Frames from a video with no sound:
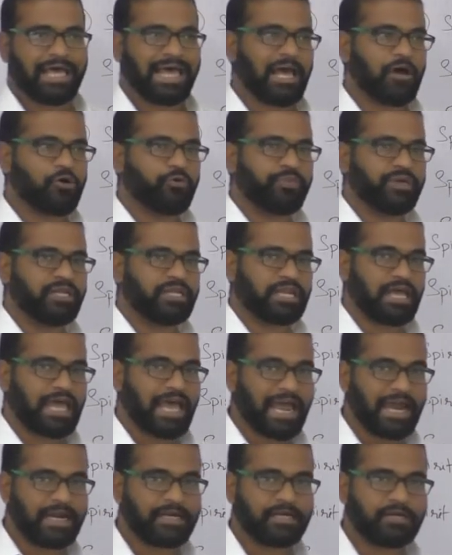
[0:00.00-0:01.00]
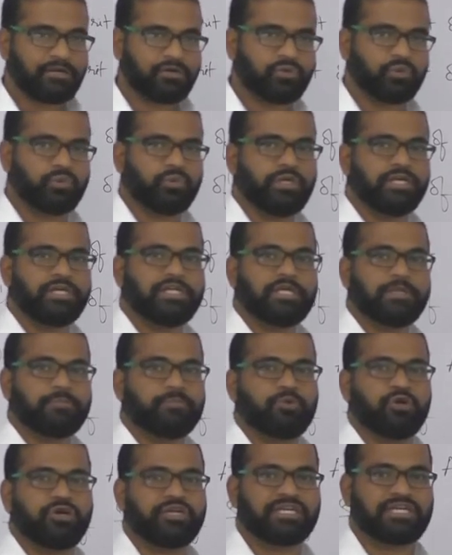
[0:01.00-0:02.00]
have been added to Indian
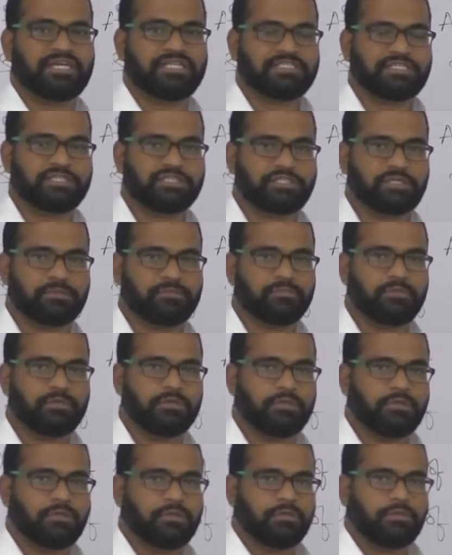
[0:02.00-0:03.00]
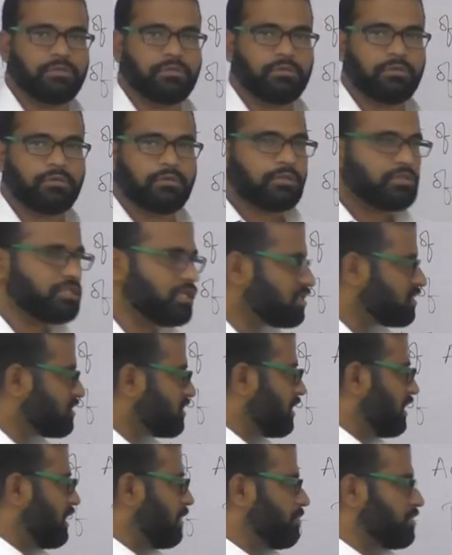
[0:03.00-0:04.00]
political system. These
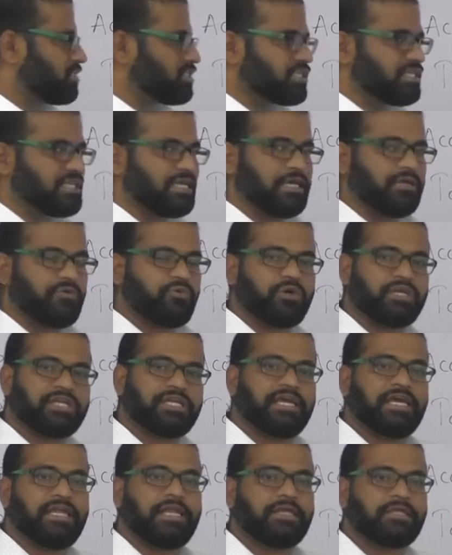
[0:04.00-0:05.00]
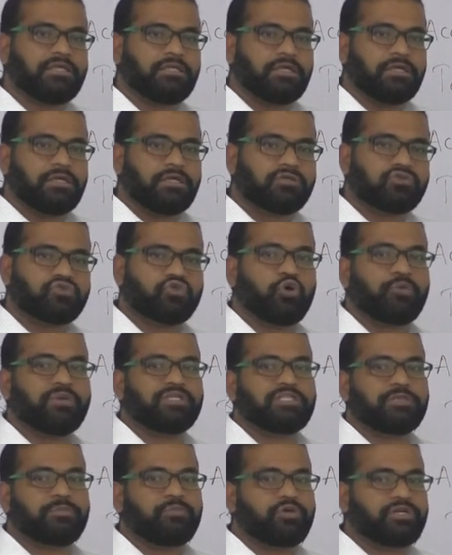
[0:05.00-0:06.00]
three elements were gaining so
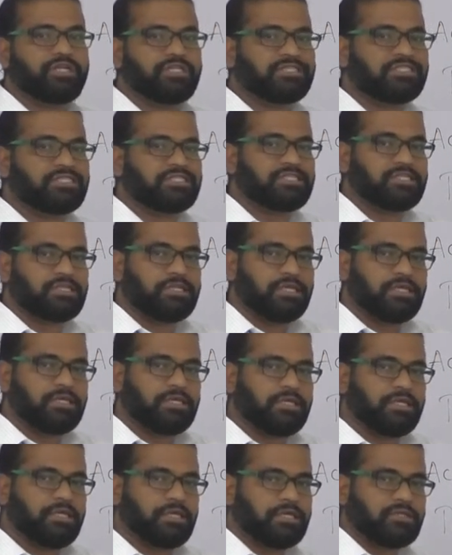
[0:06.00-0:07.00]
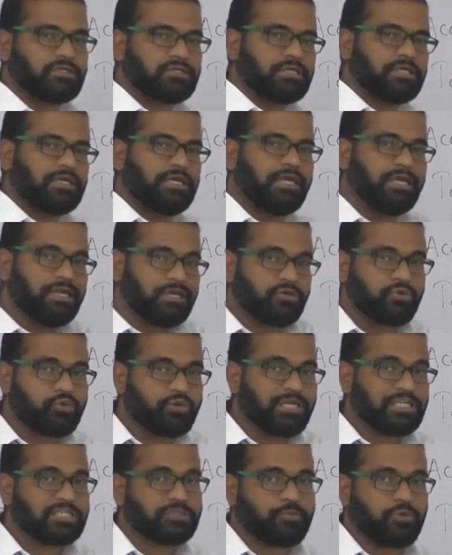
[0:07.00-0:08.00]
much importance in in
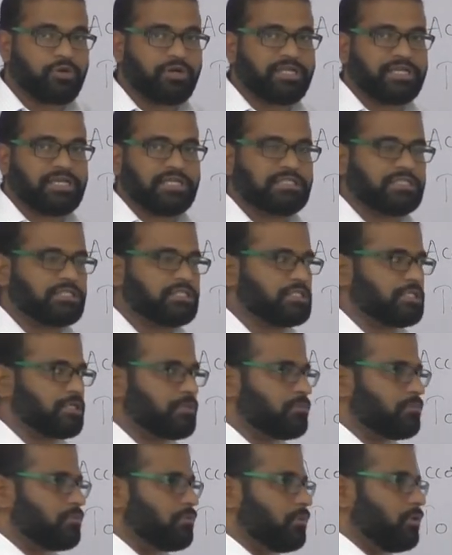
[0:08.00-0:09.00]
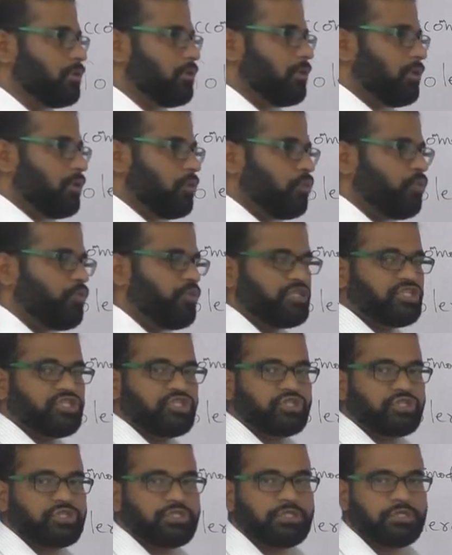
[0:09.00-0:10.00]
today's political system
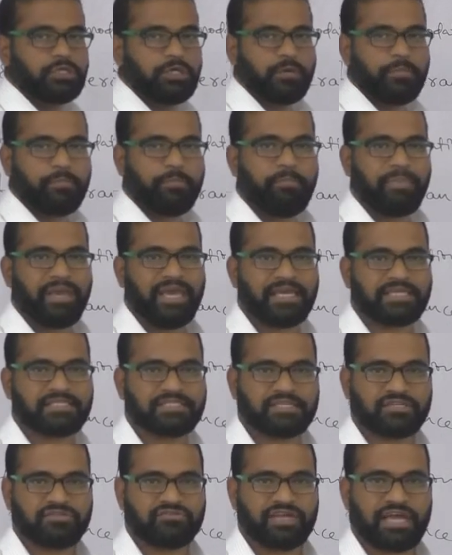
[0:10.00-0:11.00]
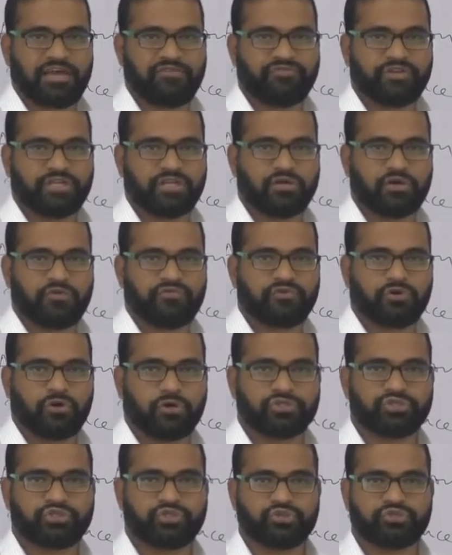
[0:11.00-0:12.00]
which makes the drafting of
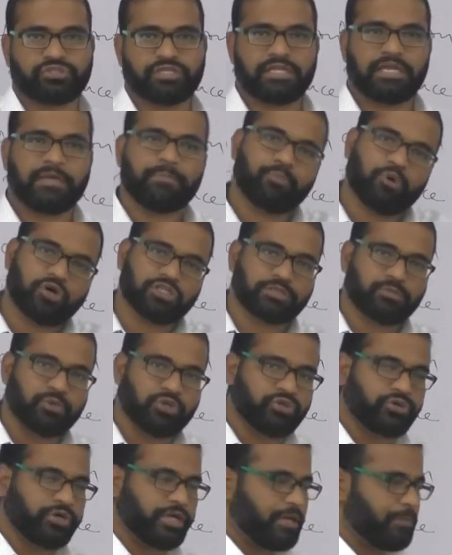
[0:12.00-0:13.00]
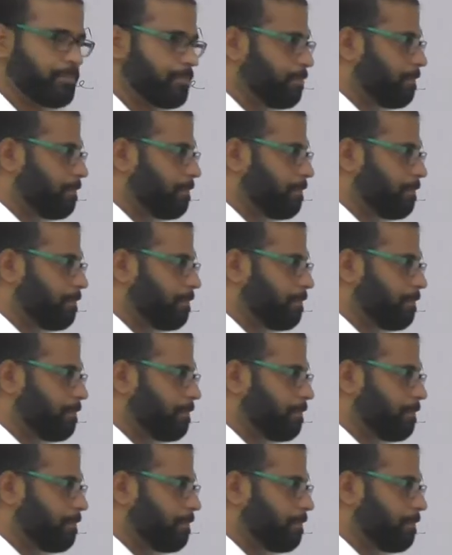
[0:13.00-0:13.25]
constitution impossible today